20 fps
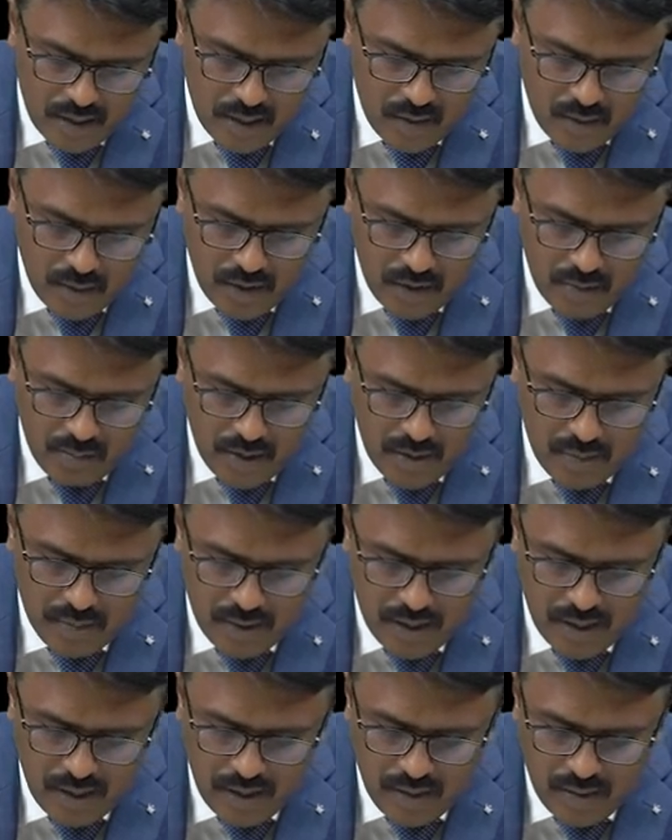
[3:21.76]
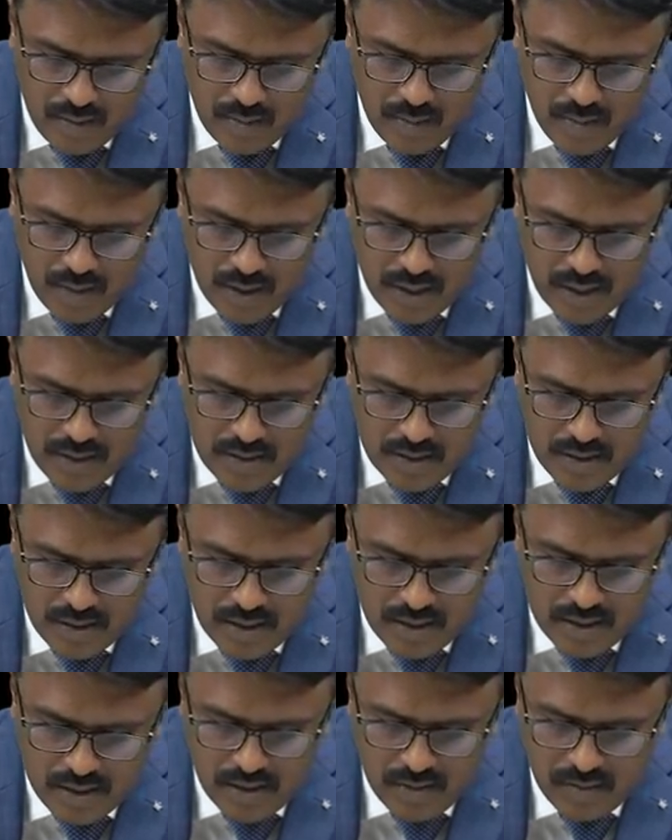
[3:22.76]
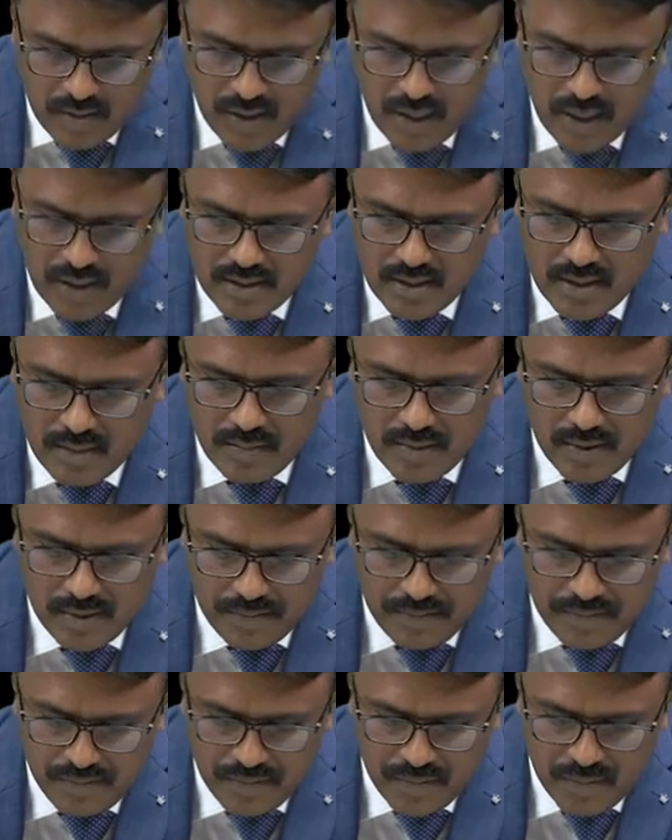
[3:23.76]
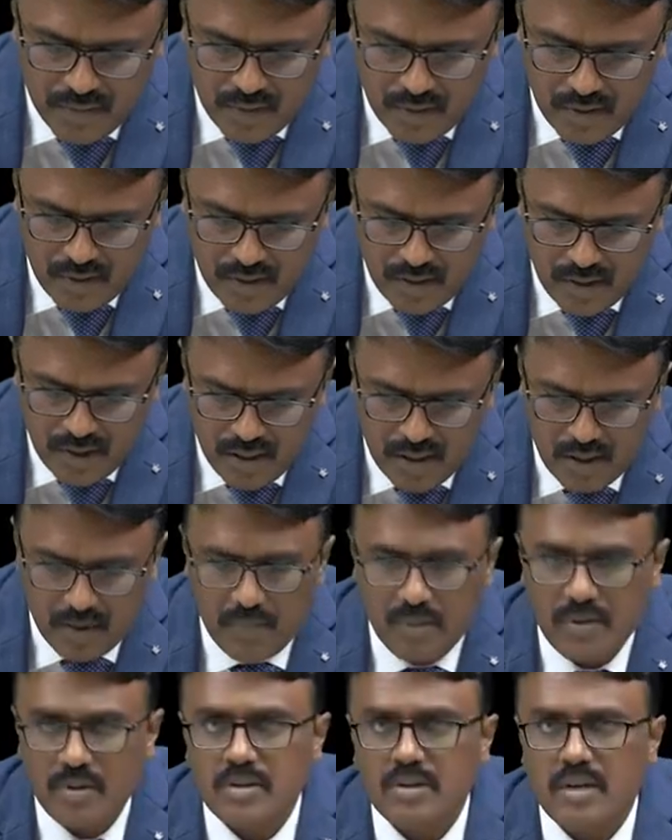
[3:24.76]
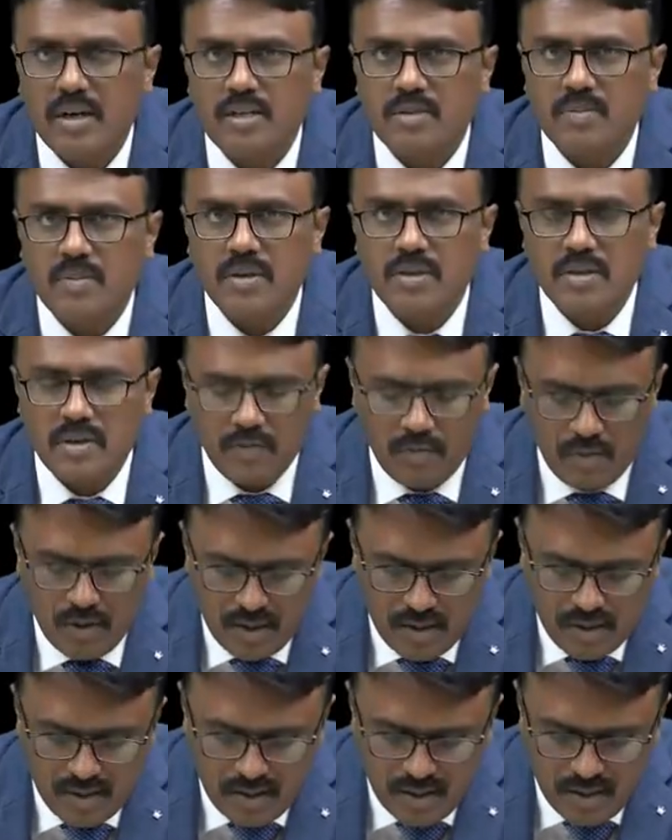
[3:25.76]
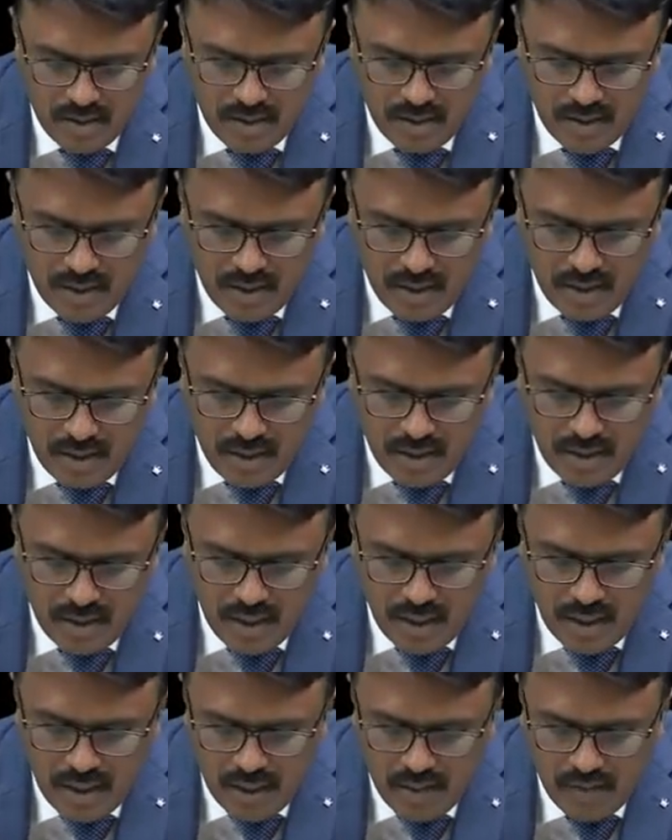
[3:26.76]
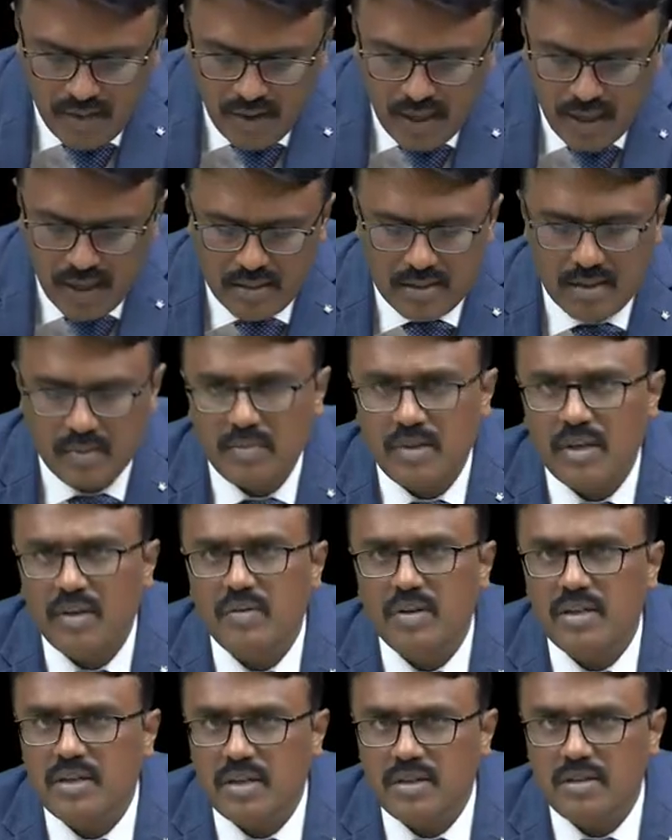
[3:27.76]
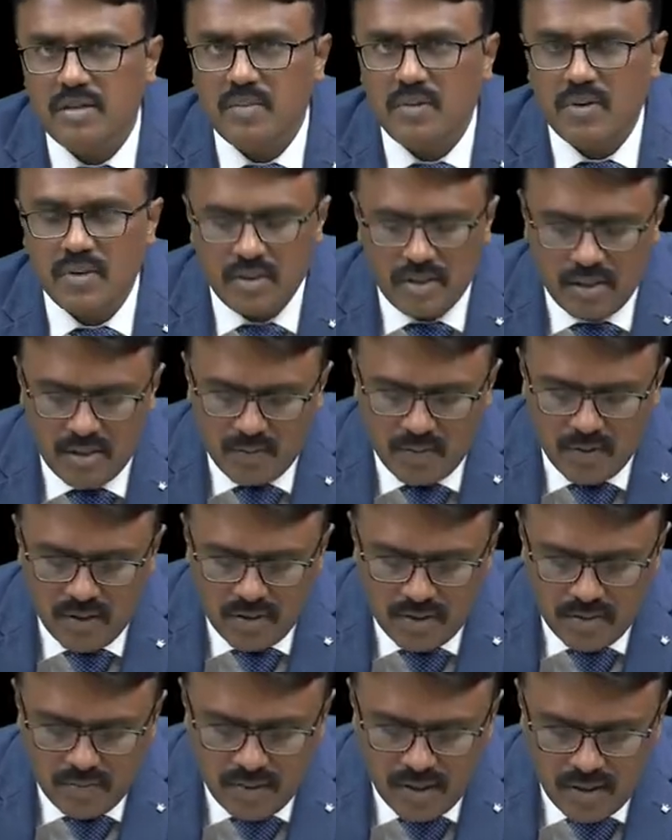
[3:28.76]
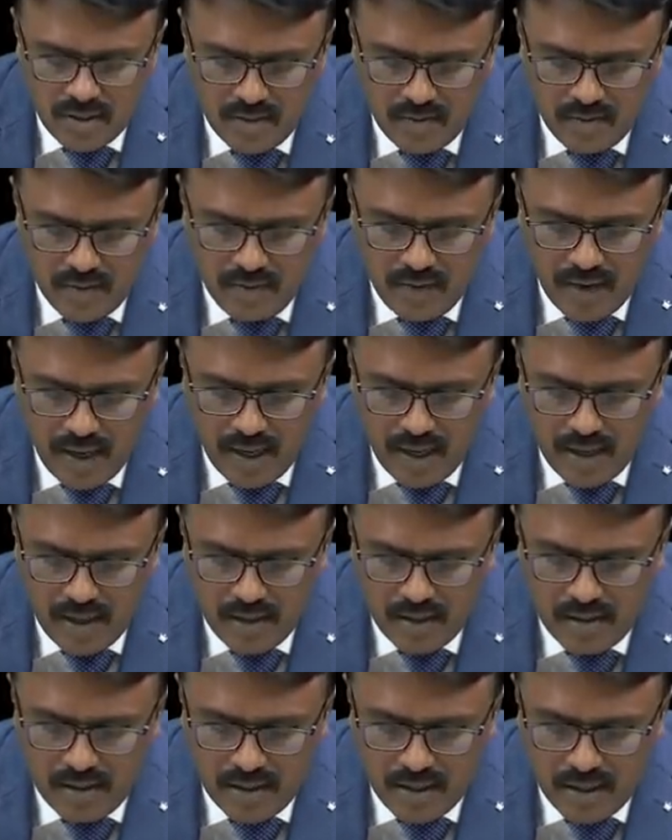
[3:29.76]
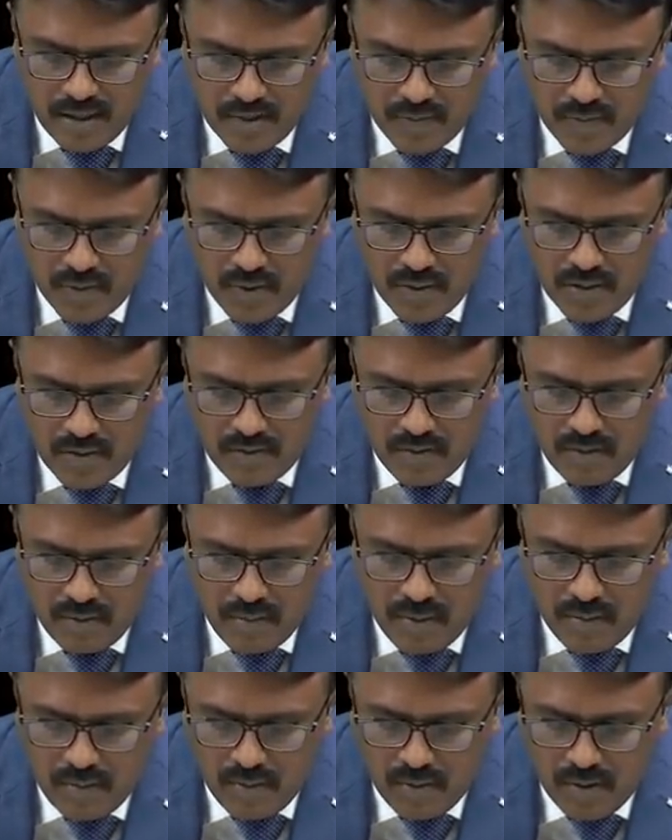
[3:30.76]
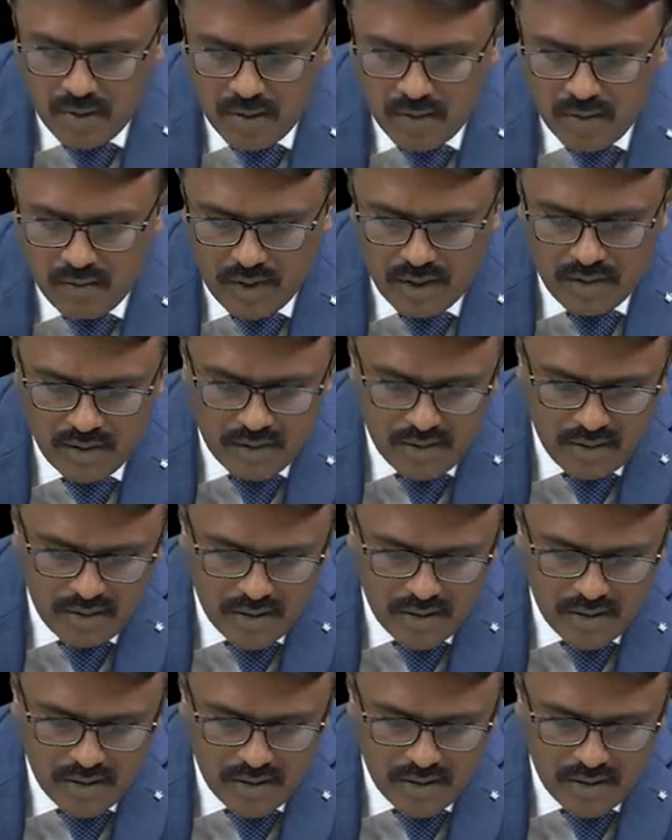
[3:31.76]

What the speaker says: Now what do you mean by potentiation? For example, the drug produces a response of 1 and we add something which doesn't produce a response, but when we add it, the response will be more than 1.